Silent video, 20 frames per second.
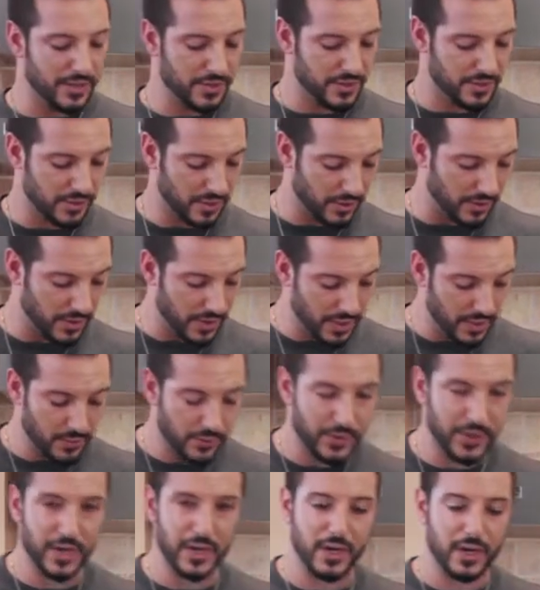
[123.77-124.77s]
So
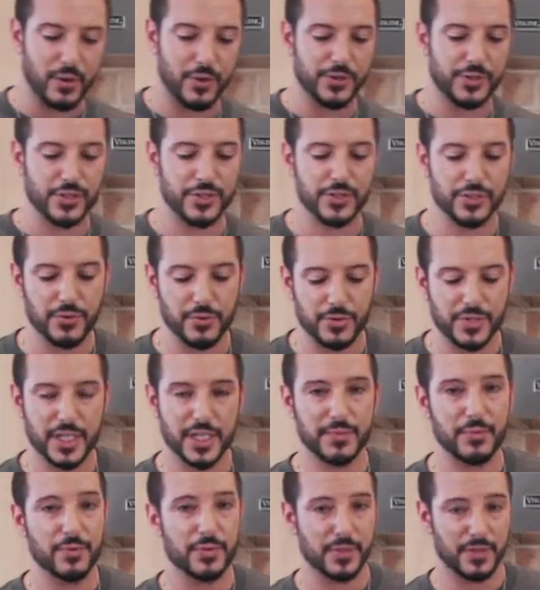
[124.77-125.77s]
we're going to go with just 2
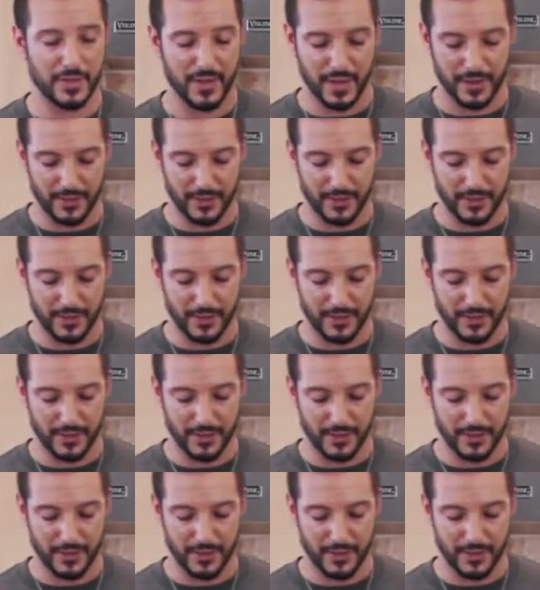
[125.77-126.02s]
teaspoons of that,